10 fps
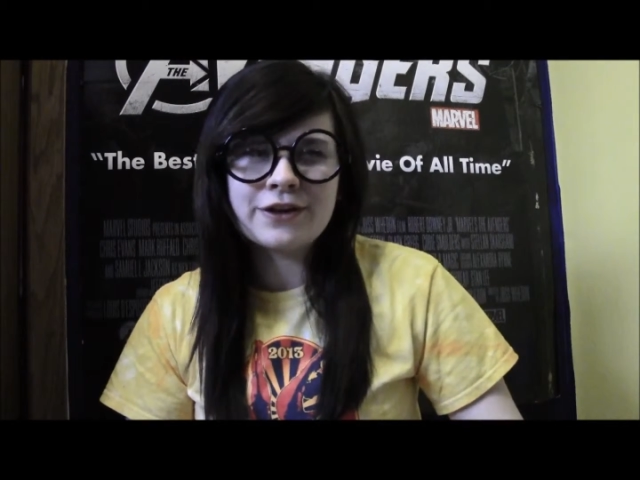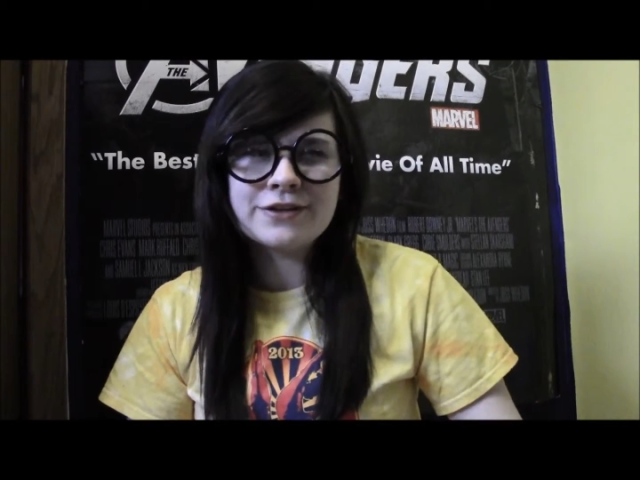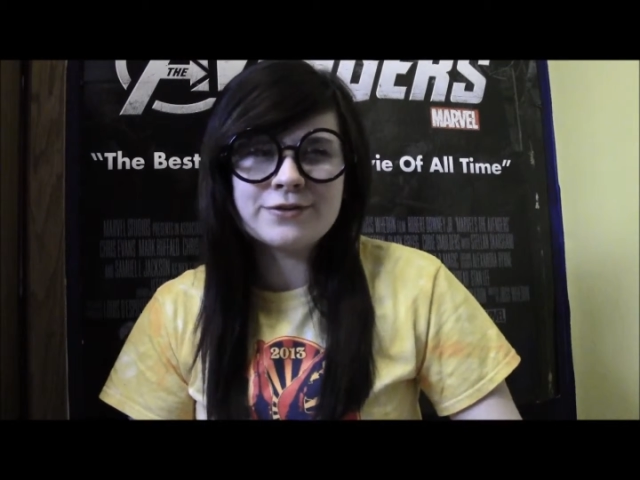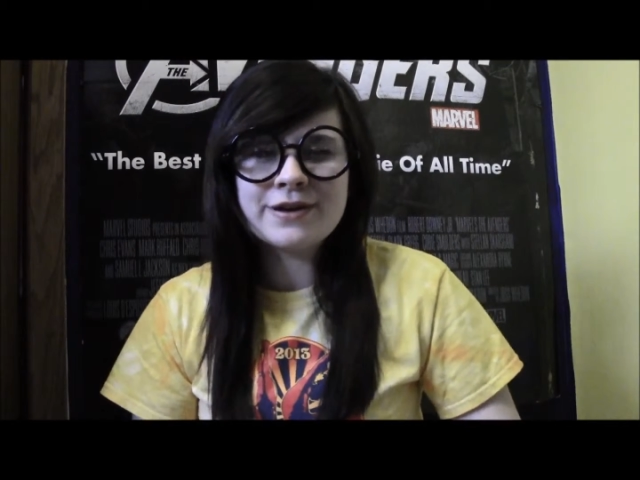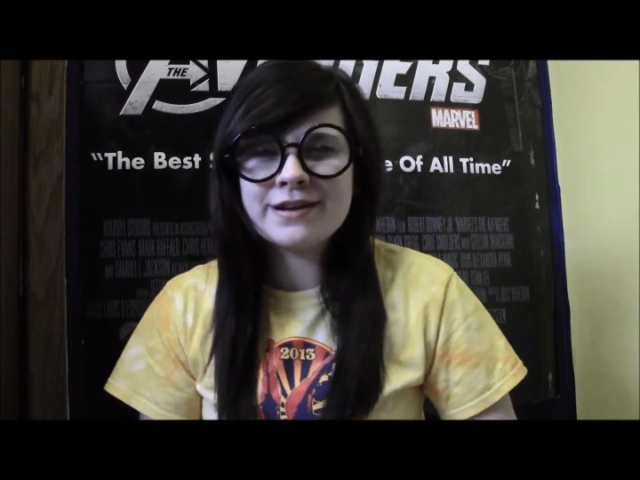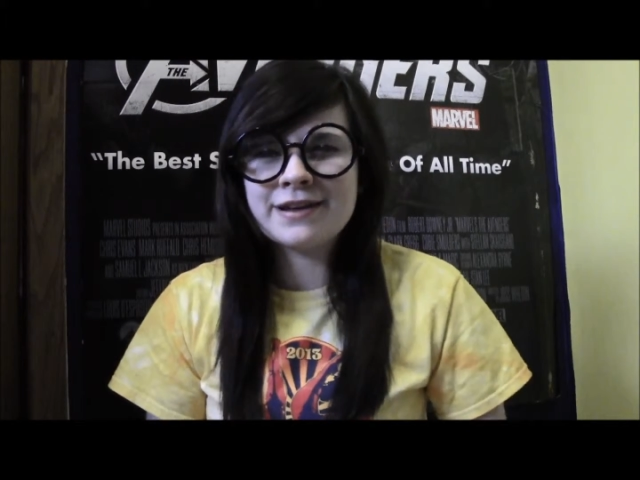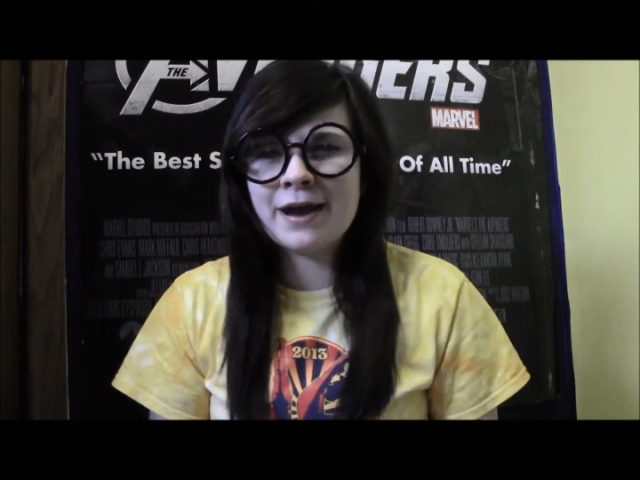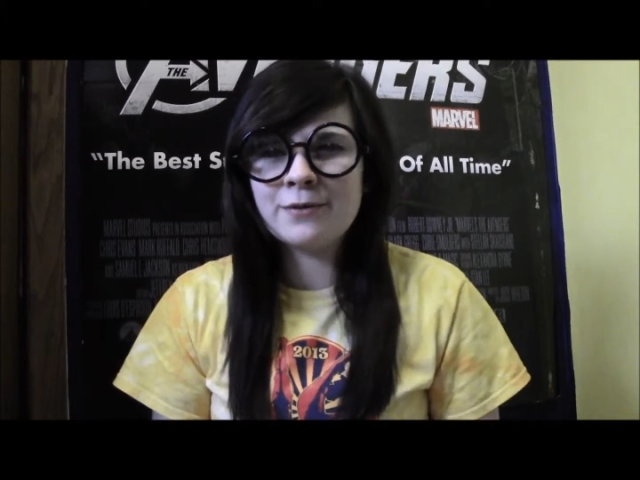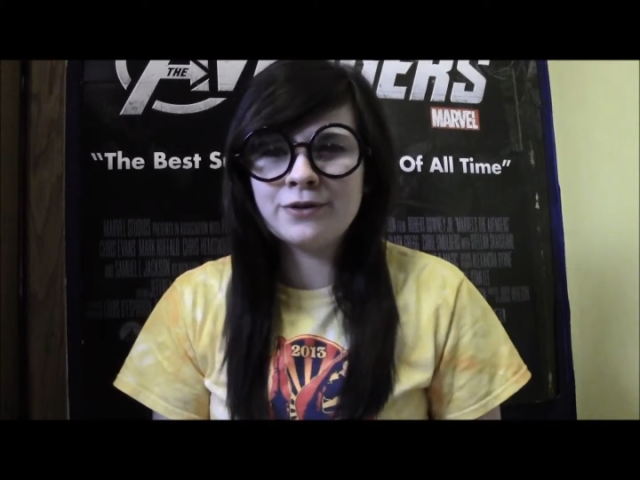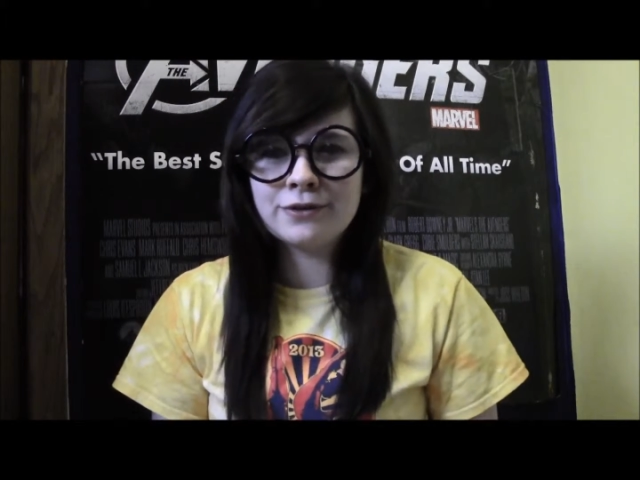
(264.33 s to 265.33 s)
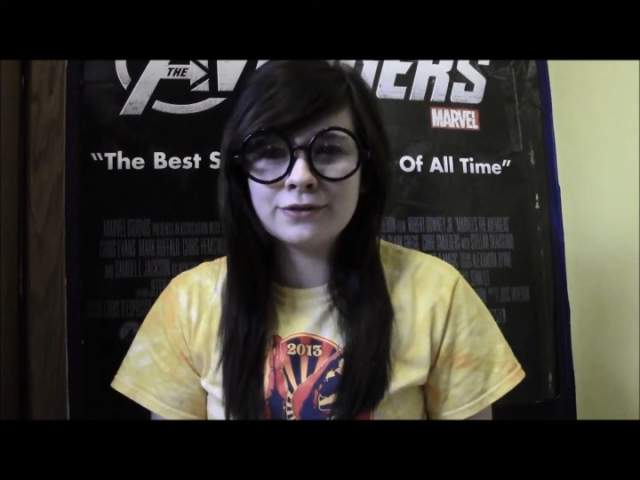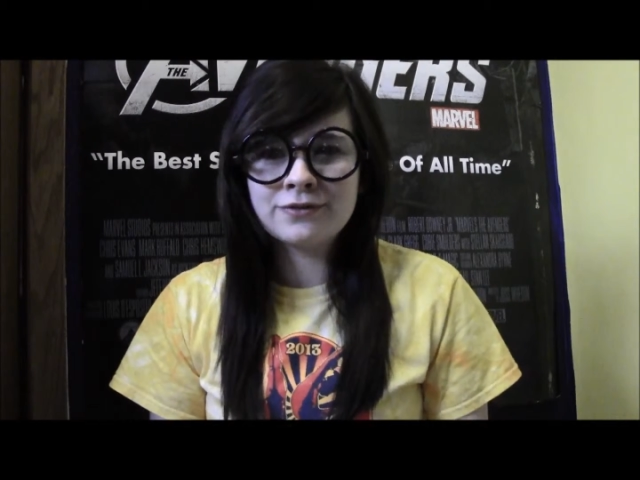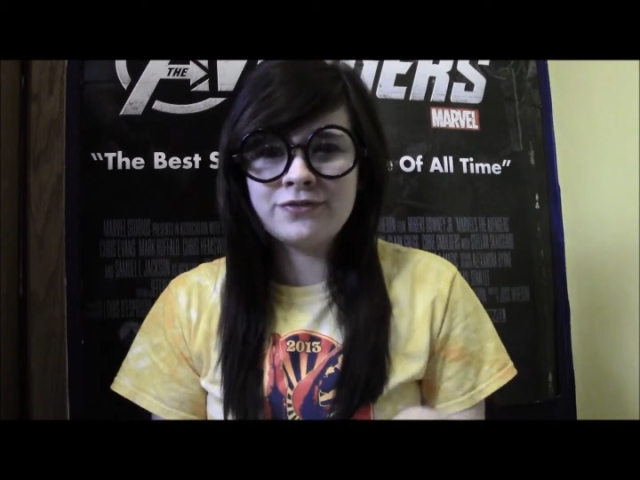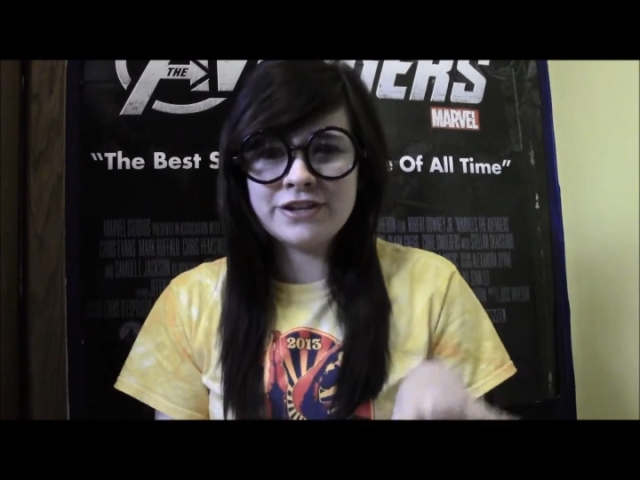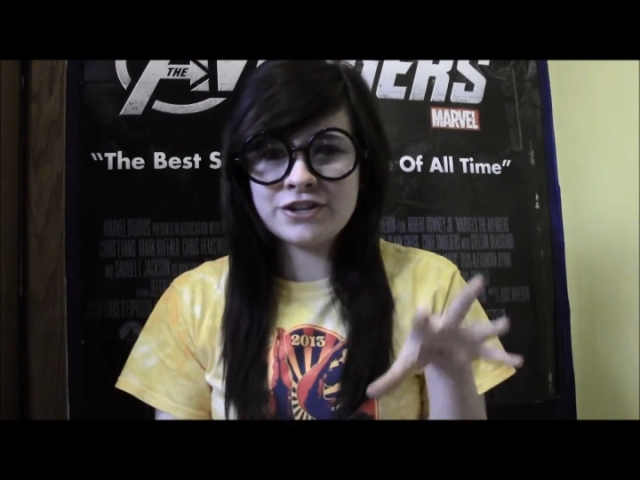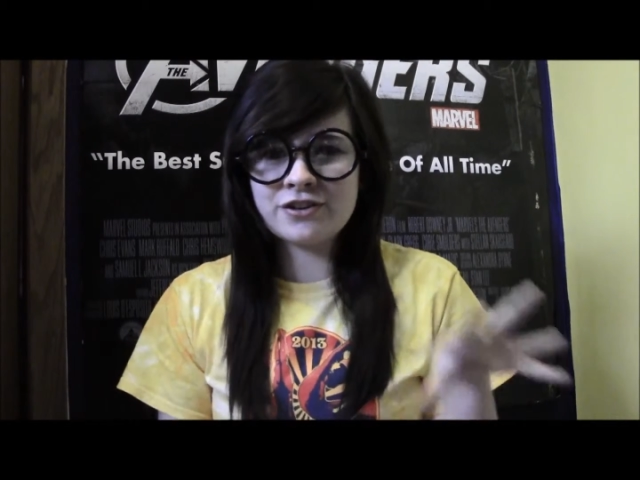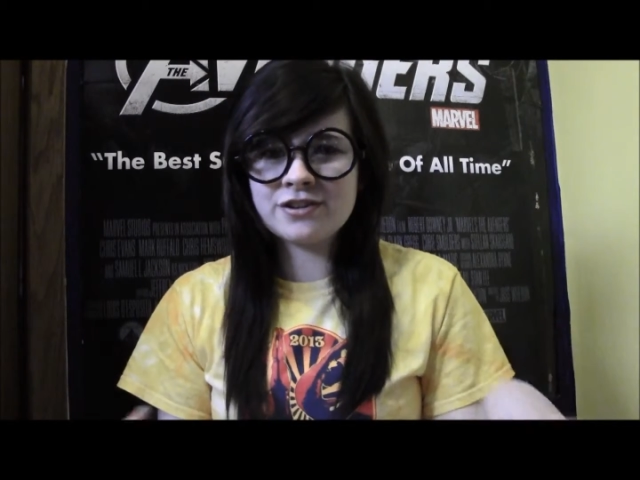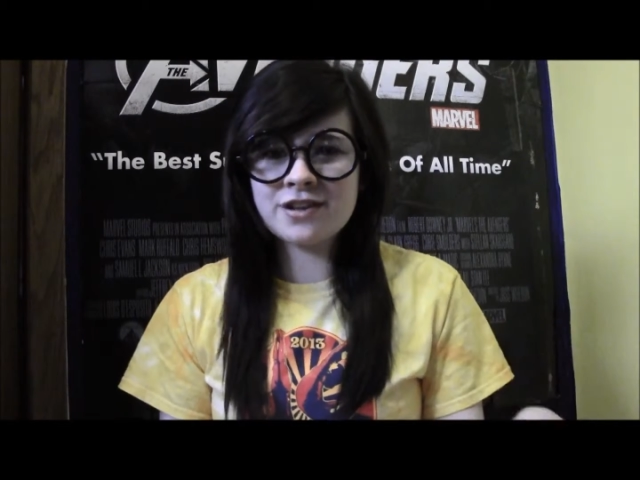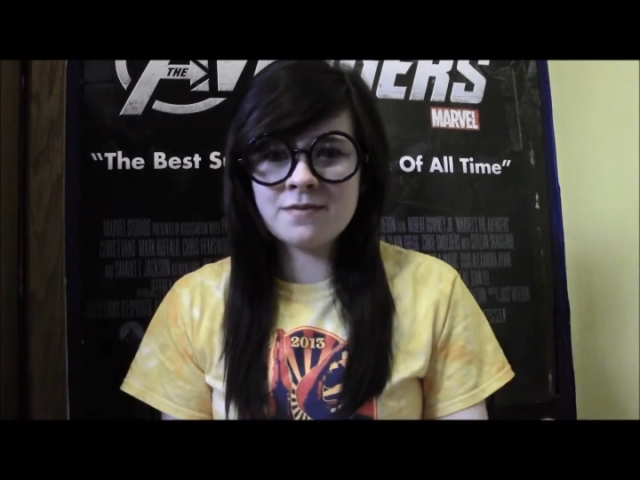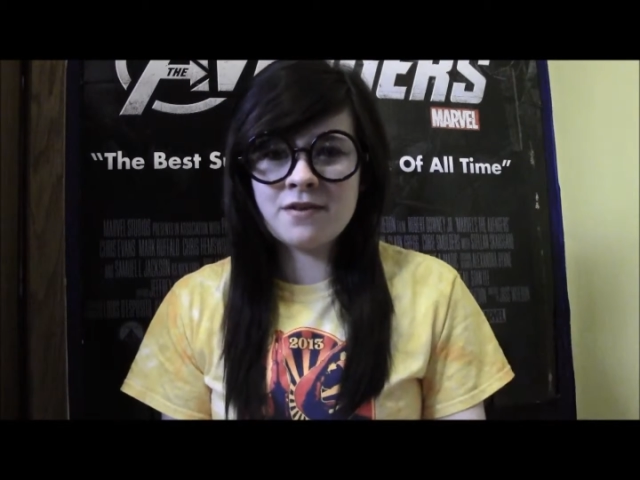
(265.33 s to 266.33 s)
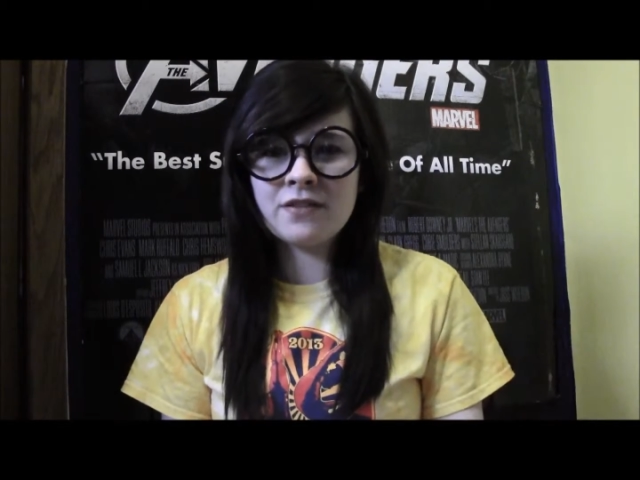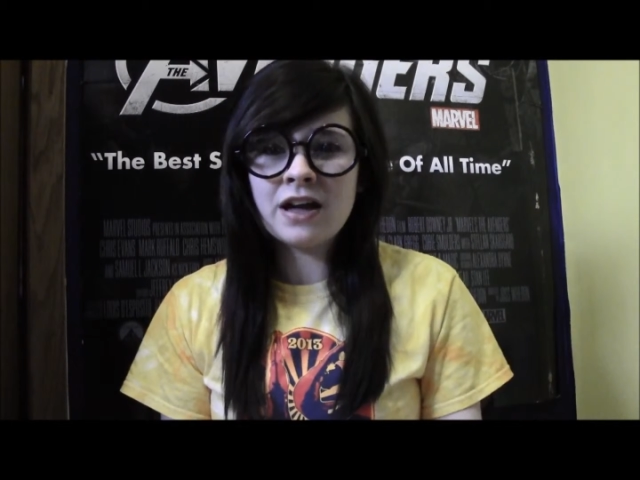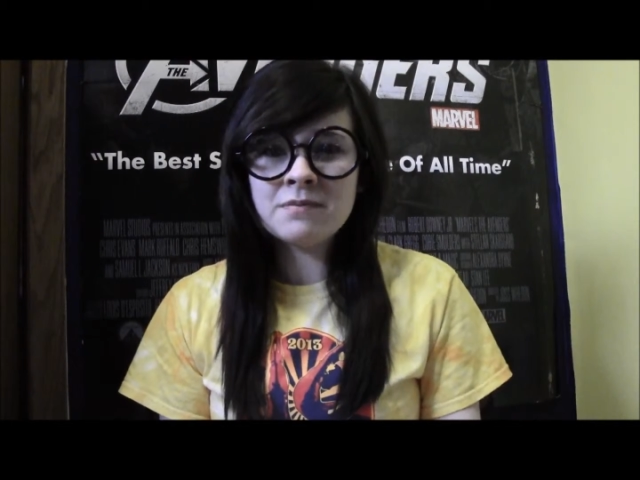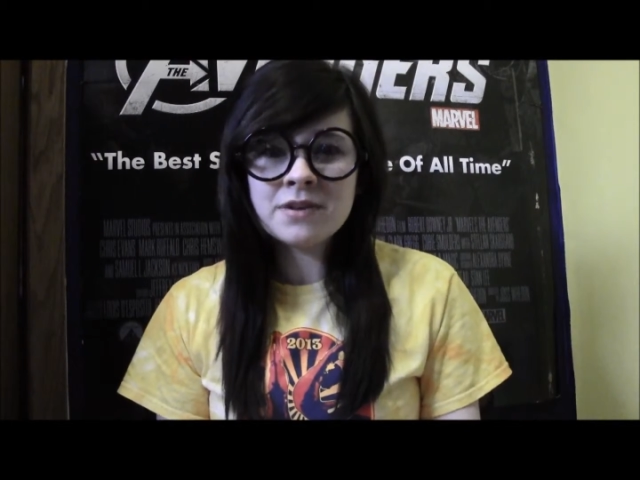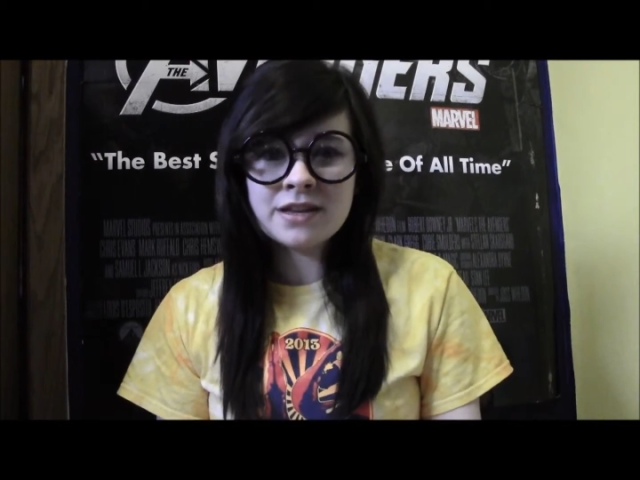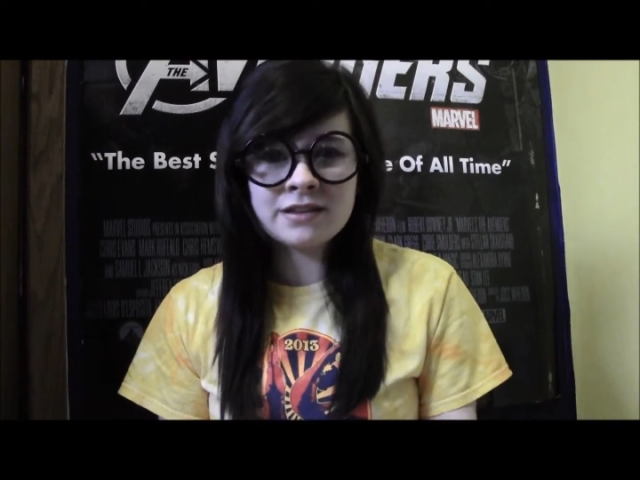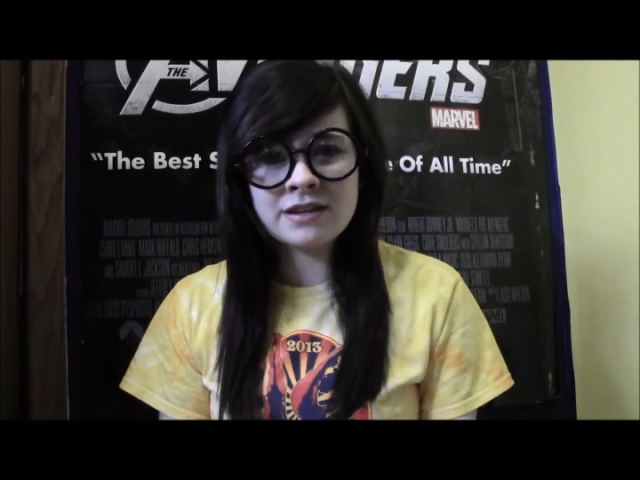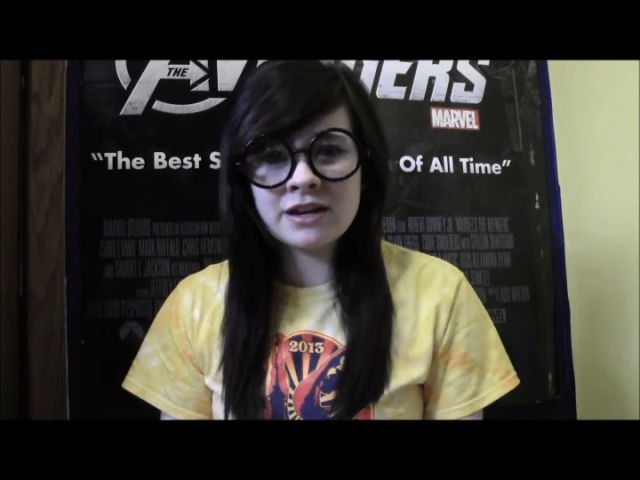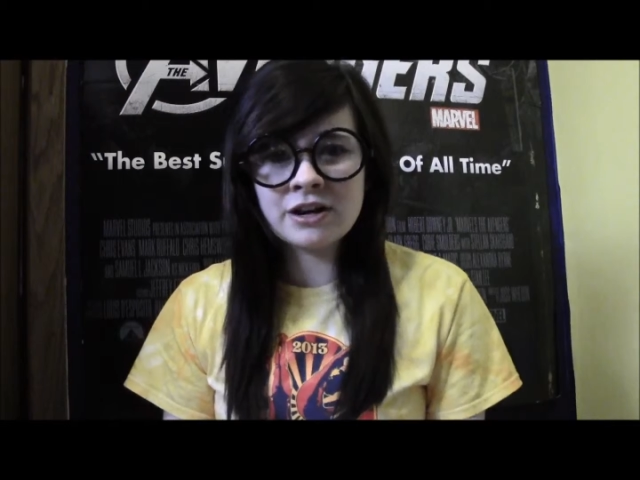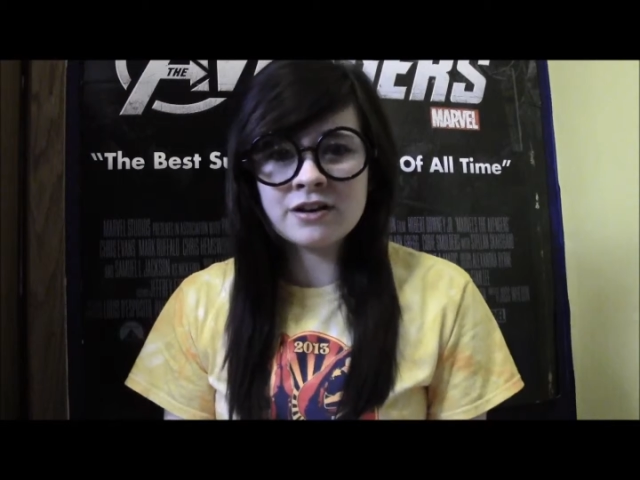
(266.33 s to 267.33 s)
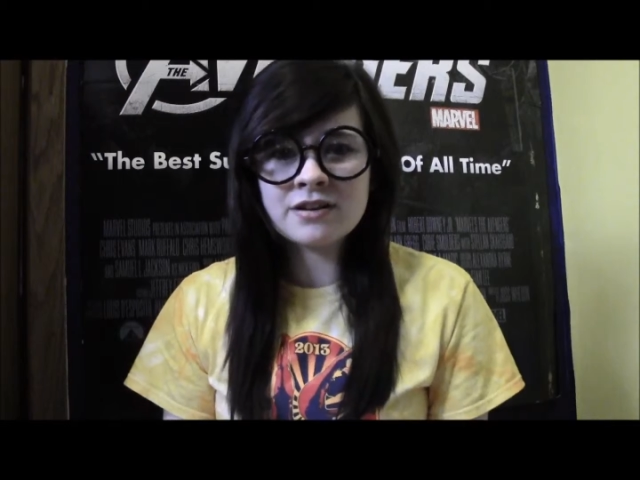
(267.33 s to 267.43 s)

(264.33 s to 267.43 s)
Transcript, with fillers: into it, and I will feature some of them in here,